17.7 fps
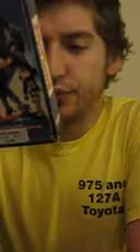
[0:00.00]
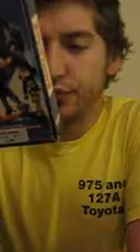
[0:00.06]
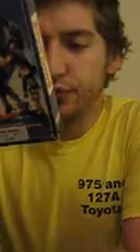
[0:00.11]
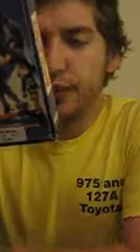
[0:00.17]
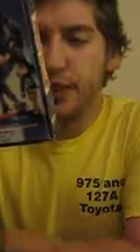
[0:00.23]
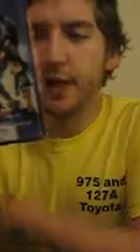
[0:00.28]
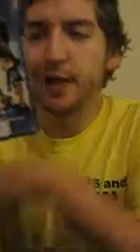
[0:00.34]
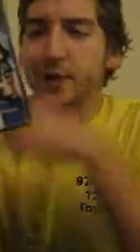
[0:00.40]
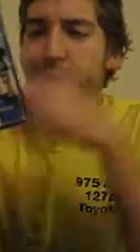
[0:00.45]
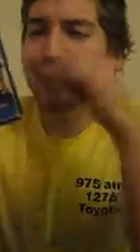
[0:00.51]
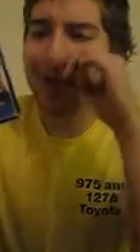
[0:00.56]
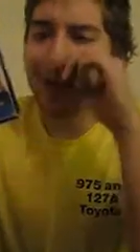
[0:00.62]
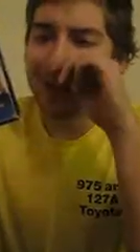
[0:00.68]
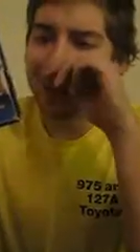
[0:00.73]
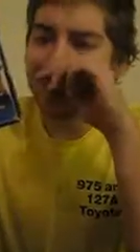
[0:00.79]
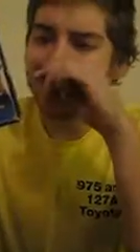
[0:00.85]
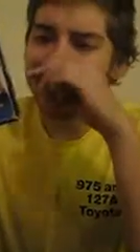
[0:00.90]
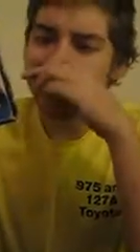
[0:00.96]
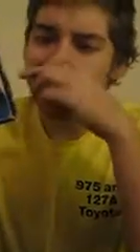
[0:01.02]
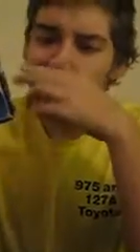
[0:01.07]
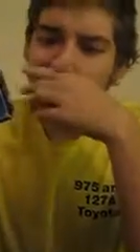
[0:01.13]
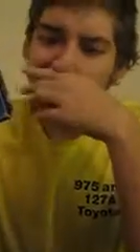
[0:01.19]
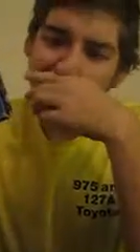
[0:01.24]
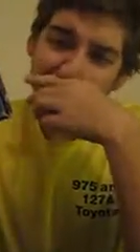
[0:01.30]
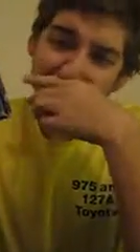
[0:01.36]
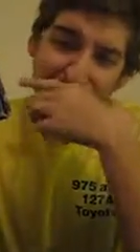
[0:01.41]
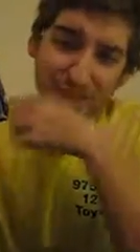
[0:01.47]
Video
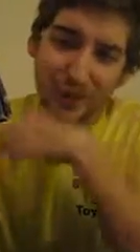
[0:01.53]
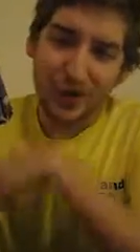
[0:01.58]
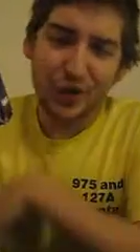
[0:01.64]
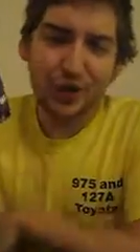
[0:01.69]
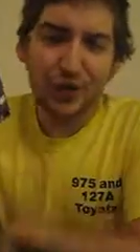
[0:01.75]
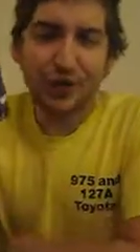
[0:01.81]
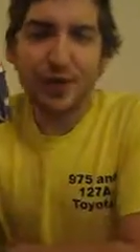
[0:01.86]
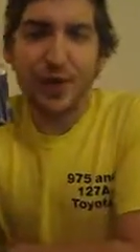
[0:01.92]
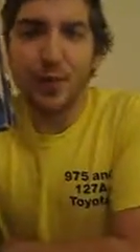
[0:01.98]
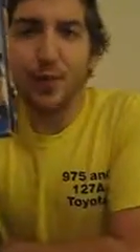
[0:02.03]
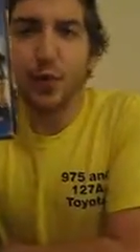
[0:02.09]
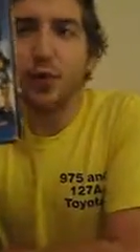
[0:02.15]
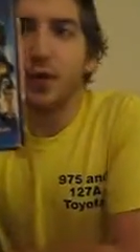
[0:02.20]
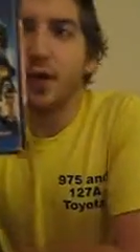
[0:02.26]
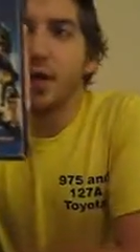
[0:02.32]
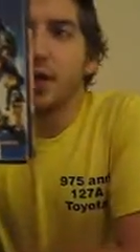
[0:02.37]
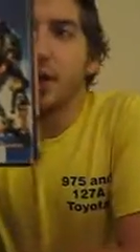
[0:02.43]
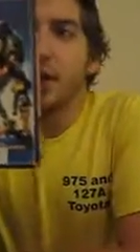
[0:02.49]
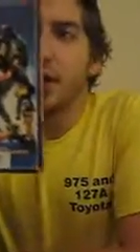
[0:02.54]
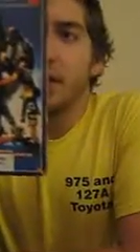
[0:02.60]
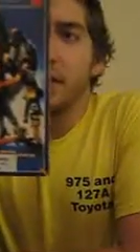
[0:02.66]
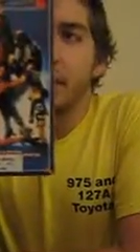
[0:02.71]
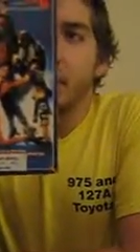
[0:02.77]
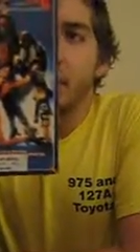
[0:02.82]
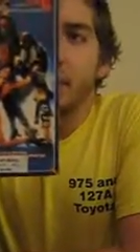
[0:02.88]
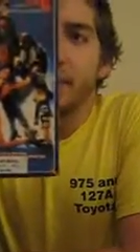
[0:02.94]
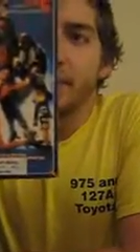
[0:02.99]
Treasures budget label.
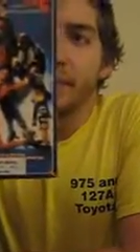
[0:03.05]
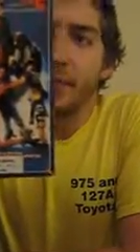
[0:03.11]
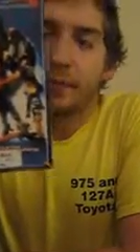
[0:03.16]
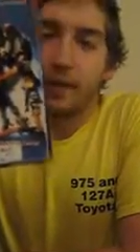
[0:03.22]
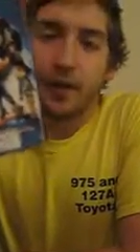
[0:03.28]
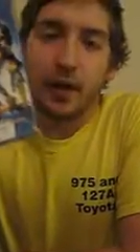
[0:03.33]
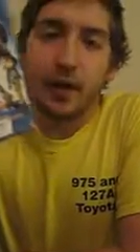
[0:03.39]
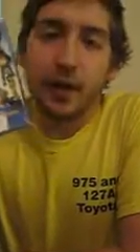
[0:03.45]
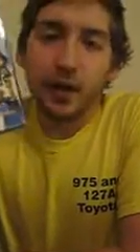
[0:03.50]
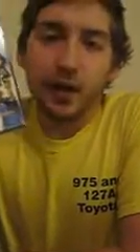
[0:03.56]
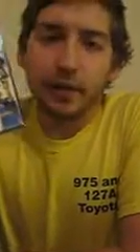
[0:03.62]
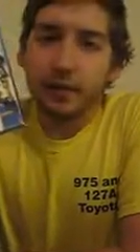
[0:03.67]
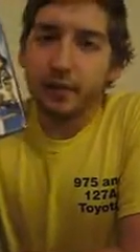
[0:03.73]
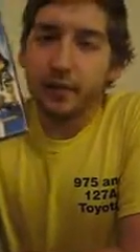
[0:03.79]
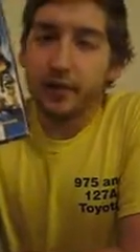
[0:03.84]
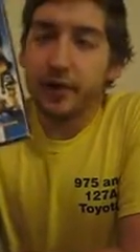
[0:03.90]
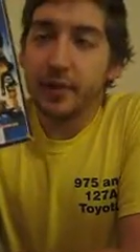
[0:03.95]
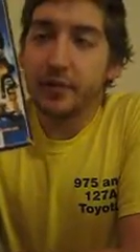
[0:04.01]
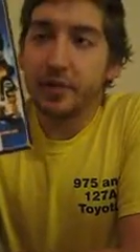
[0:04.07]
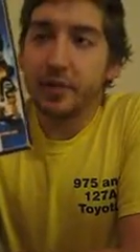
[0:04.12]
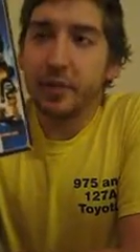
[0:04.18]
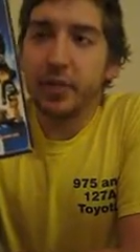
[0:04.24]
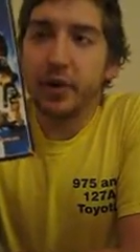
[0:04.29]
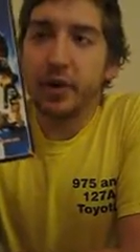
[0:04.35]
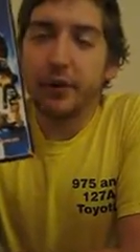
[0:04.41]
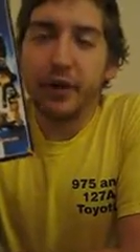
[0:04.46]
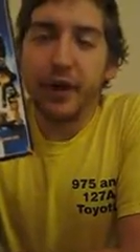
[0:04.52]
And it seems to be
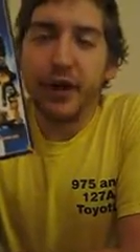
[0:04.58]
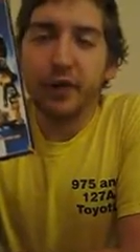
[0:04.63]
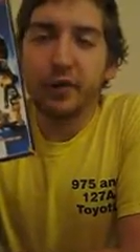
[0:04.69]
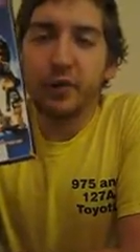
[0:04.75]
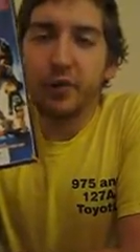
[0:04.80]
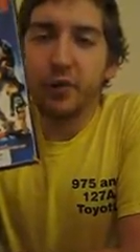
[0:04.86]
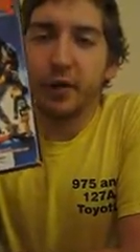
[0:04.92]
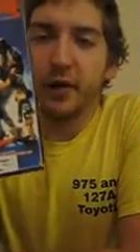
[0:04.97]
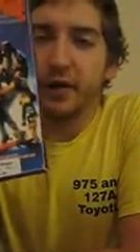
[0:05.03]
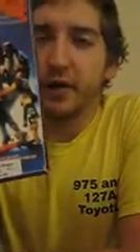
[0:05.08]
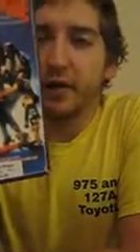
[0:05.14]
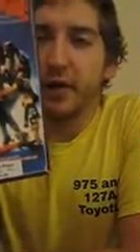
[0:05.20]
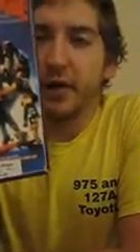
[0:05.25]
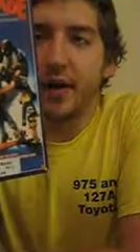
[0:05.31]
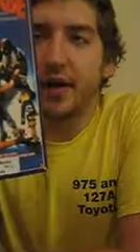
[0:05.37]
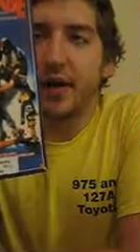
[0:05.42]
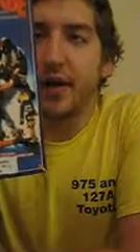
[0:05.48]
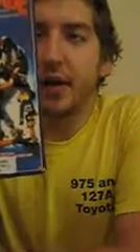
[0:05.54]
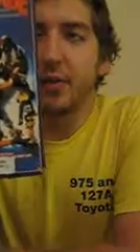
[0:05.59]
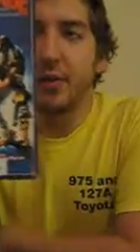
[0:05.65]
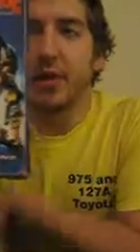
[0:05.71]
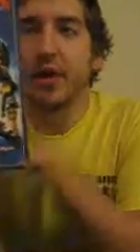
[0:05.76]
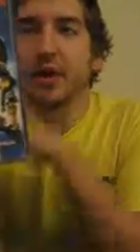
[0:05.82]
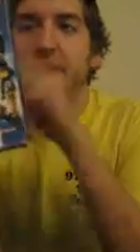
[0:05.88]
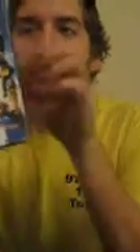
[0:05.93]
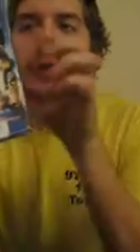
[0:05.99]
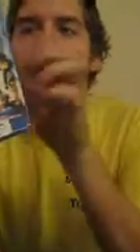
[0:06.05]
pretty rare from what I can find out
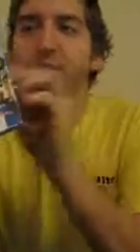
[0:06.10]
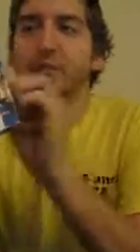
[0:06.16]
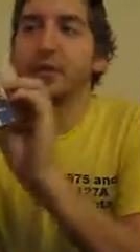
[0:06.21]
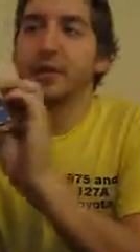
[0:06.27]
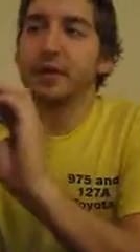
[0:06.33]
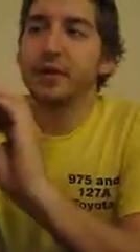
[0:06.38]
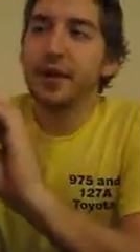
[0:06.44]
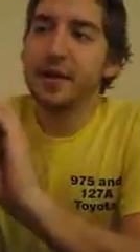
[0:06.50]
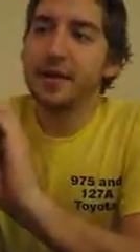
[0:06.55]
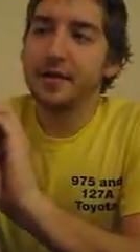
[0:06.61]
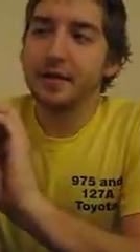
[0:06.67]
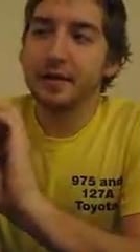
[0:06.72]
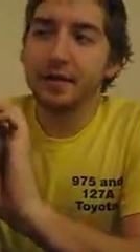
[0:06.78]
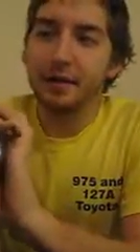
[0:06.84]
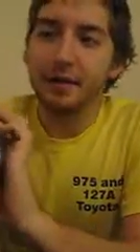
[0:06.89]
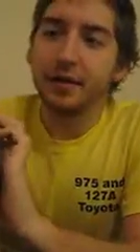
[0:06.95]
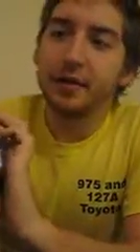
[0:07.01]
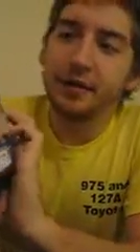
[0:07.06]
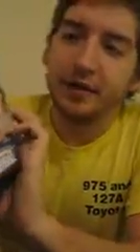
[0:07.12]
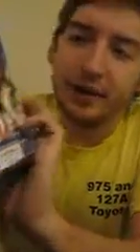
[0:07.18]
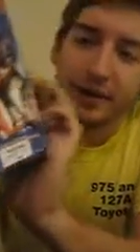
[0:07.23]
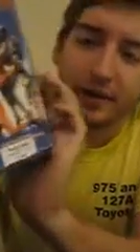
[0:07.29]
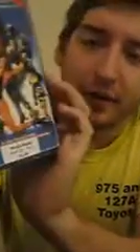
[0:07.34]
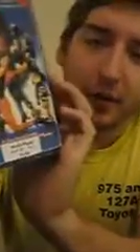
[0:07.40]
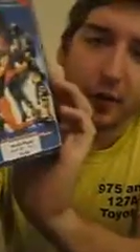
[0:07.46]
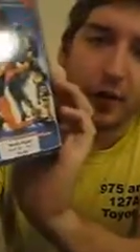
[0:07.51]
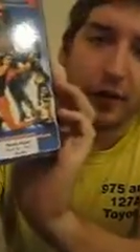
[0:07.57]
about it. It looks pretty crazy. It looks like
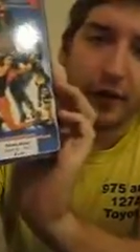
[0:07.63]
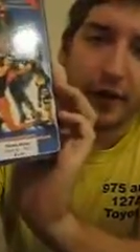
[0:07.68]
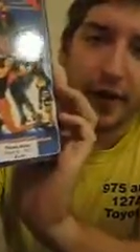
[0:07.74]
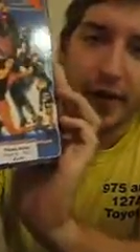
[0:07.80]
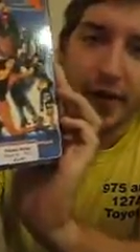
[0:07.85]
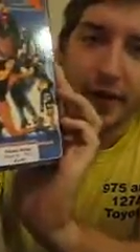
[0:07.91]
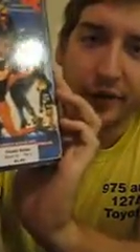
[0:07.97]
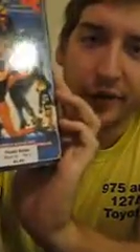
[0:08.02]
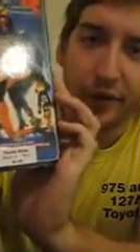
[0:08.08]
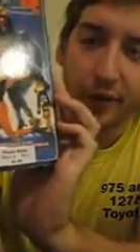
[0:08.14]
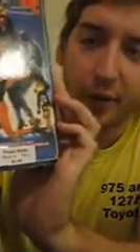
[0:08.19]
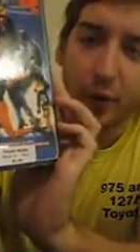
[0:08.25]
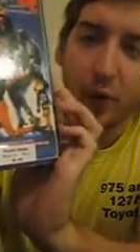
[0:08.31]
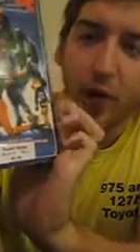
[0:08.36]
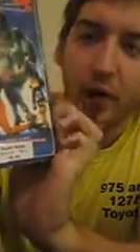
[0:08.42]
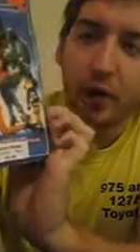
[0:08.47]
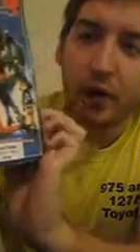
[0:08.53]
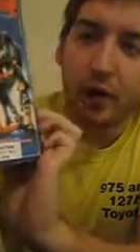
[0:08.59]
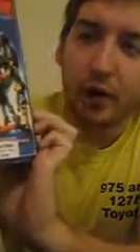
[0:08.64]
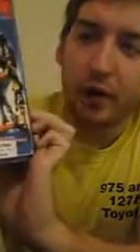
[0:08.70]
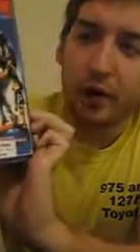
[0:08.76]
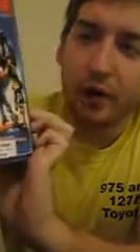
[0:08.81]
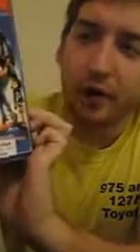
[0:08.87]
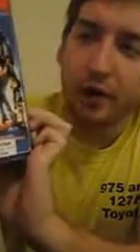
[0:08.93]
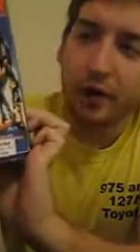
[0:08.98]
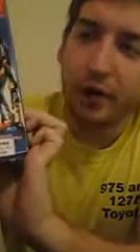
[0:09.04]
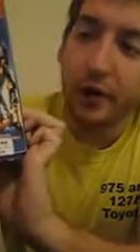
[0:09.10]
the guys from Guar
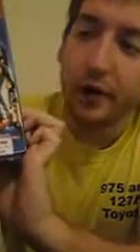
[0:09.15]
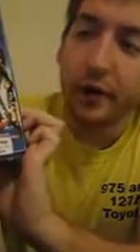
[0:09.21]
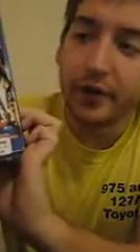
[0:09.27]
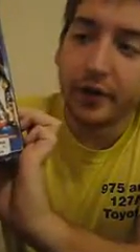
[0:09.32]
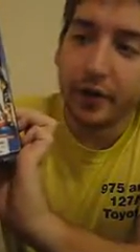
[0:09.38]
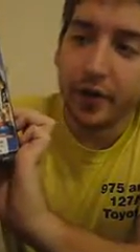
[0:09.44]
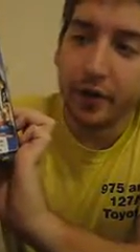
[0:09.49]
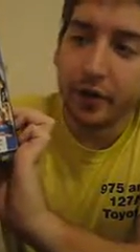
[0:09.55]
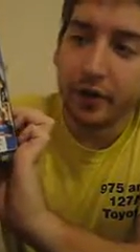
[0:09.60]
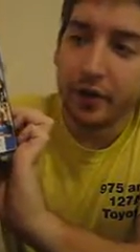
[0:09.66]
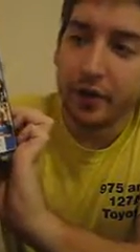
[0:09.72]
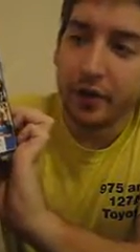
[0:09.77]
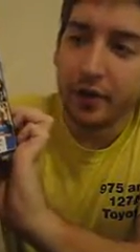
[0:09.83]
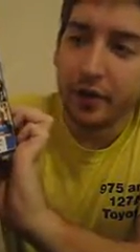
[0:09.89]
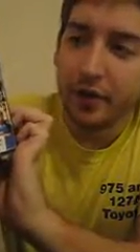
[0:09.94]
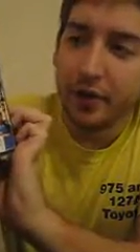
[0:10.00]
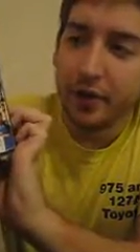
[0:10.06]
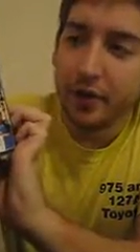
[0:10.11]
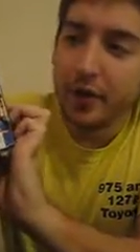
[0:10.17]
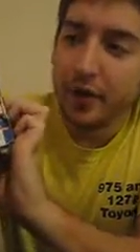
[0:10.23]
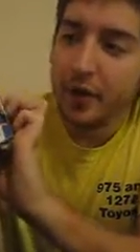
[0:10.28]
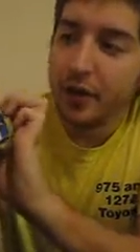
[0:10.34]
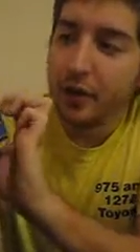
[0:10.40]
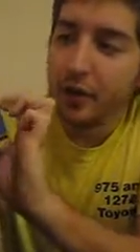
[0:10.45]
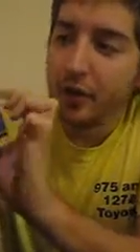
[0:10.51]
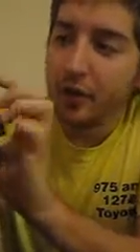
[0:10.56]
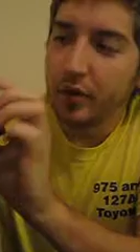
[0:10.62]
on here with the
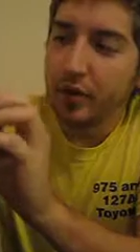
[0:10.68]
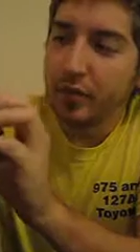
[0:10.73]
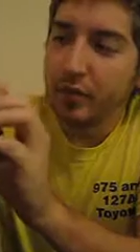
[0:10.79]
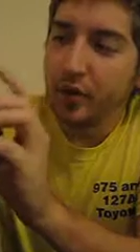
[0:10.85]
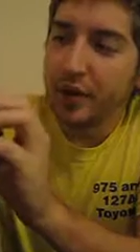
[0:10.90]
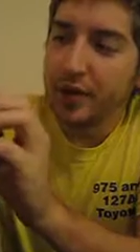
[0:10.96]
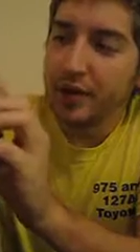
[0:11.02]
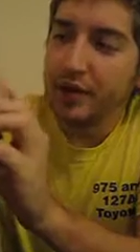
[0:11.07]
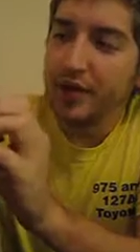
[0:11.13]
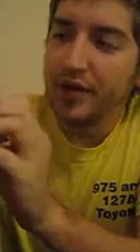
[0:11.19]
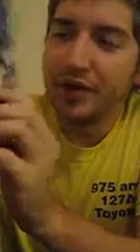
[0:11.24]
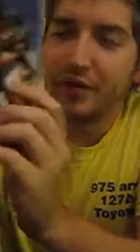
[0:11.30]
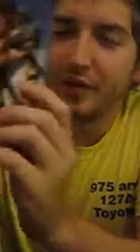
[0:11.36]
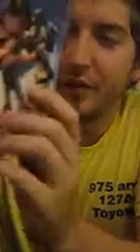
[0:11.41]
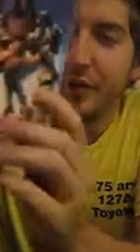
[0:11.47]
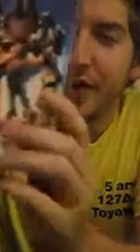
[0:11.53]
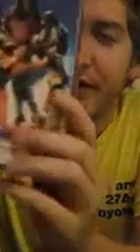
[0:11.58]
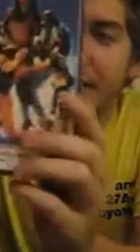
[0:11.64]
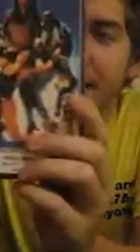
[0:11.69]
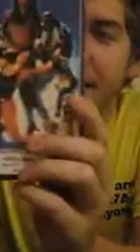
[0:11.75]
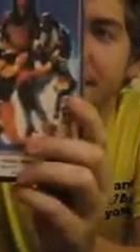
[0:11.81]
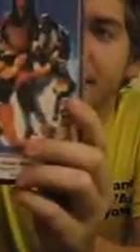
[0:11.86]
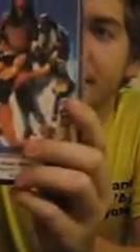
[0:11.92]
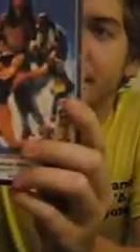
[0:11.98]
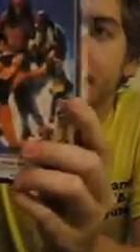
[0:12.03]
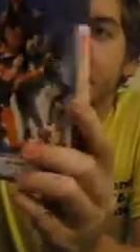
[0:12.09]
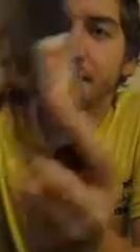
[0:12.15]
Rollerblade chick from the
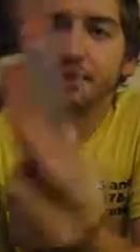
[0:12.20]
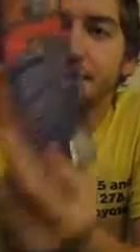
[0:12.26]
80s.